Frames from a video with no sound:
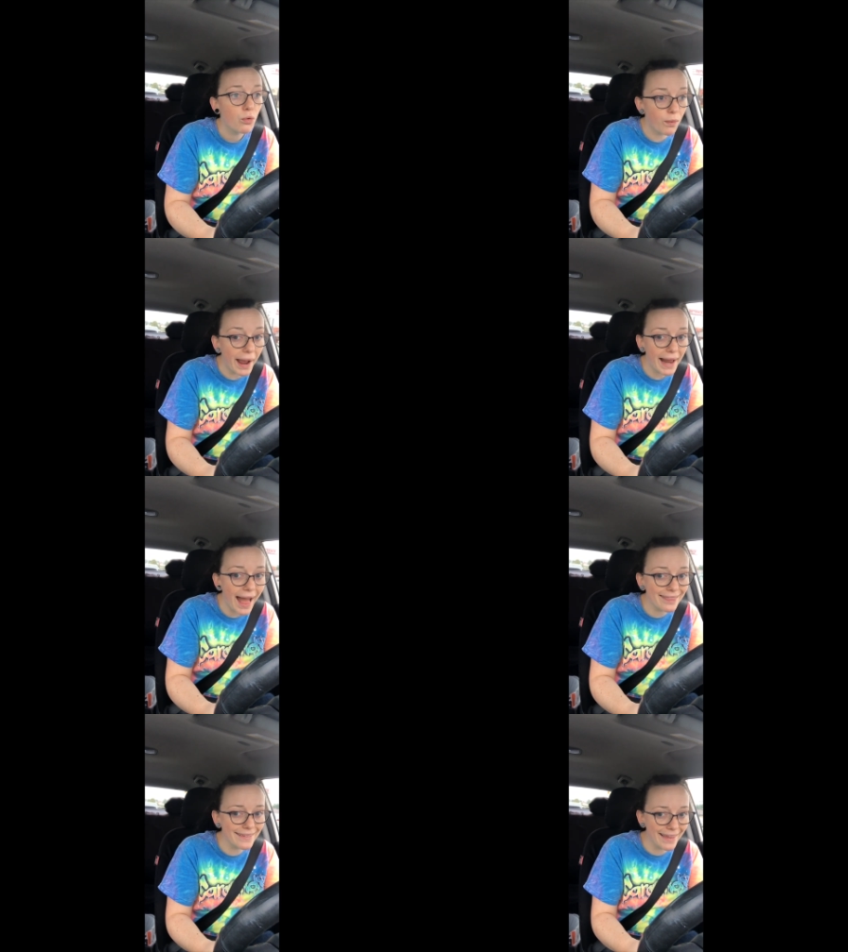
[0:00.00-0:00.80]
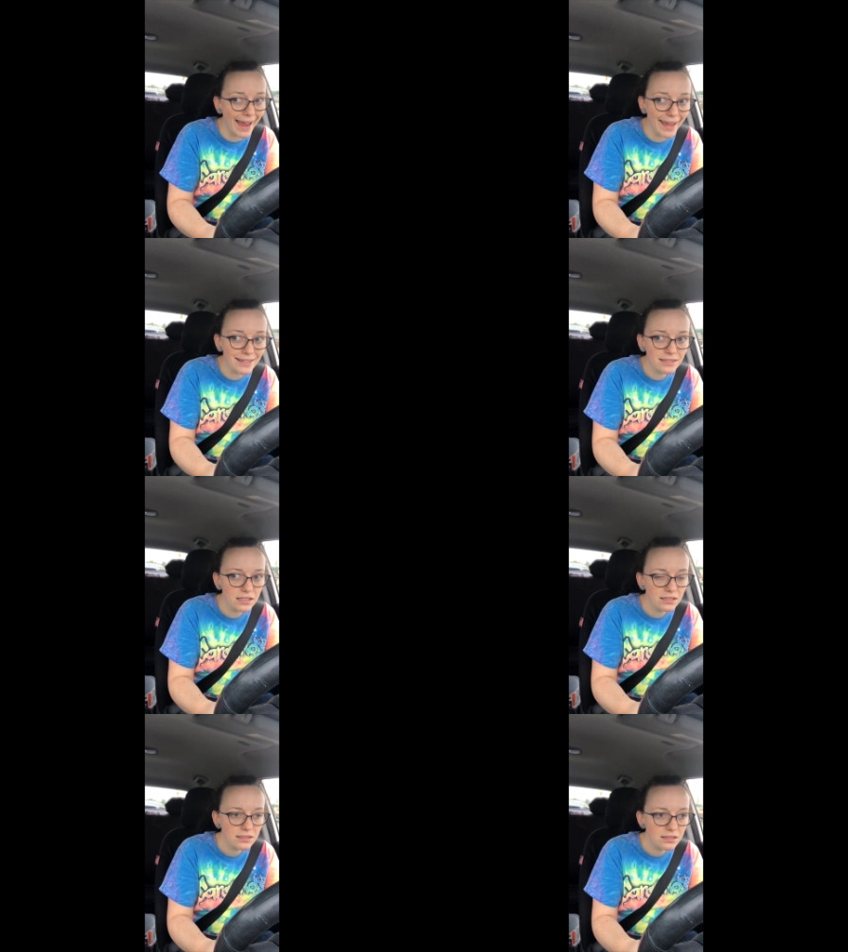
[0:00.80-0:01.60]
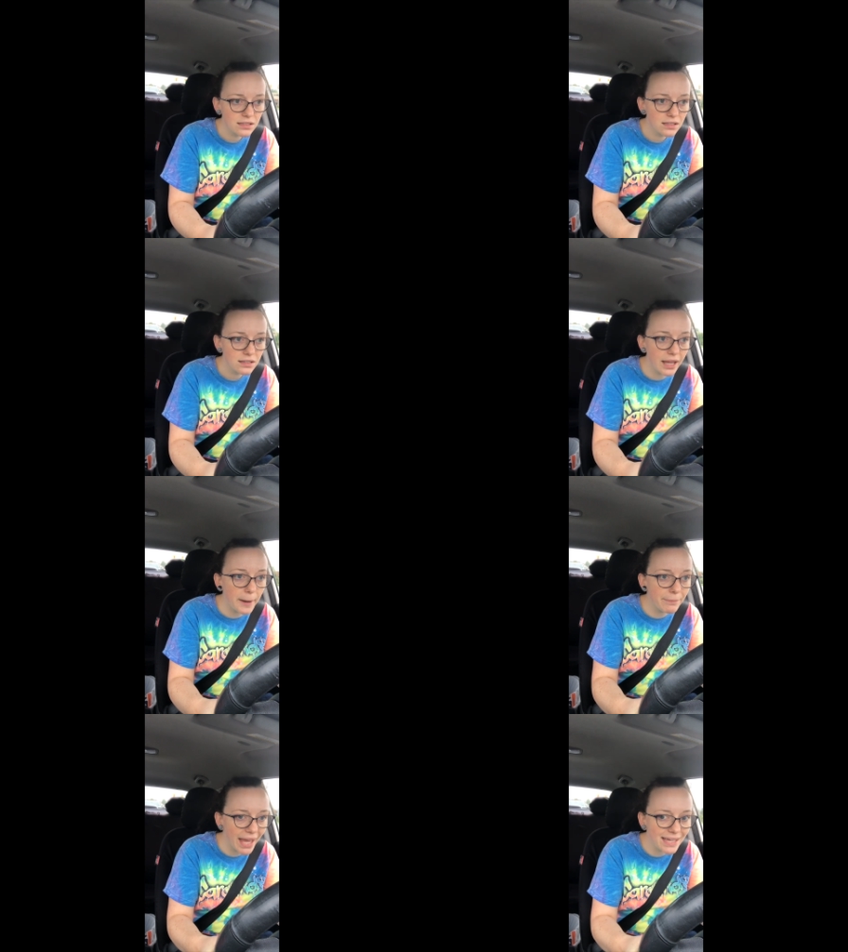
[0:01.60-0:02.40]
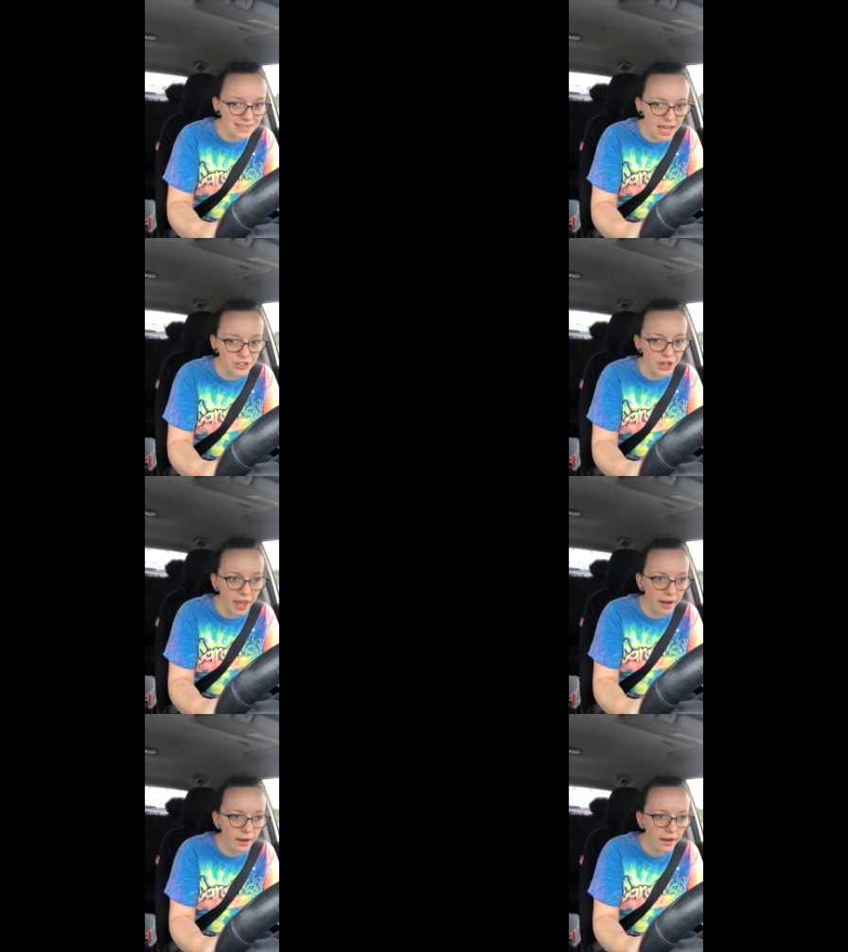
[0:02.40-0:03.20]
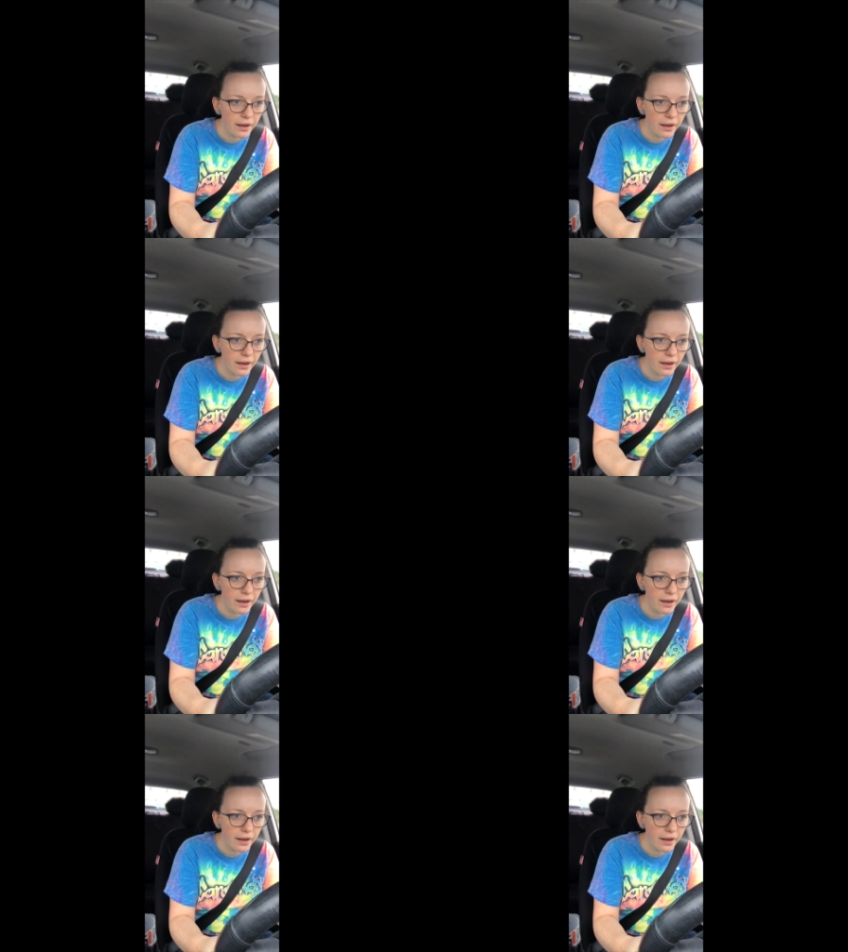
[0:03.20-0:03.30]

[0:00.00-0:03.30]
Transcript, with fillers: right at the light. Like, pay attention.